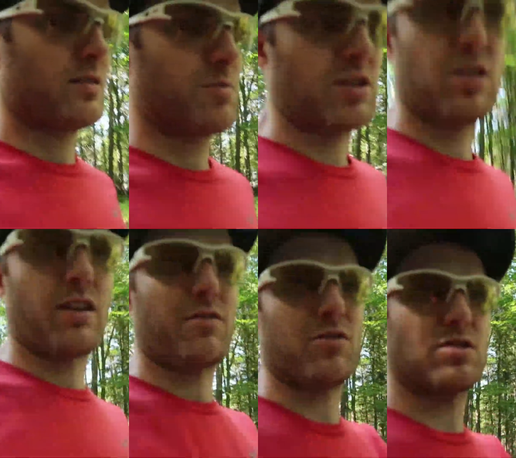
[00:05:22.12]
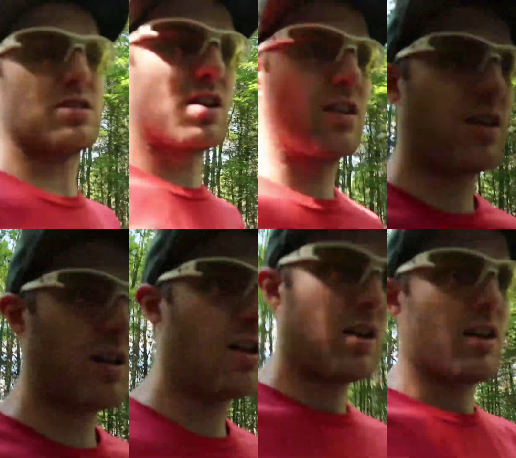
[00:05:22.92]
especially if there's
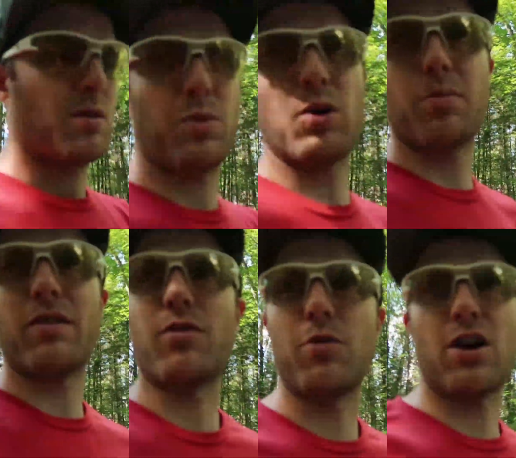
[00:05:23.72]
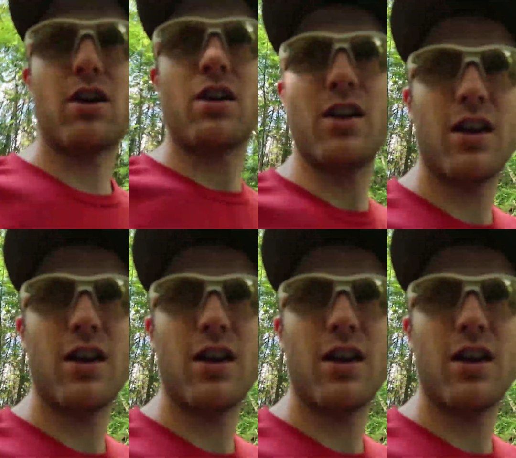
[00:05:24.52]
poop everywhere.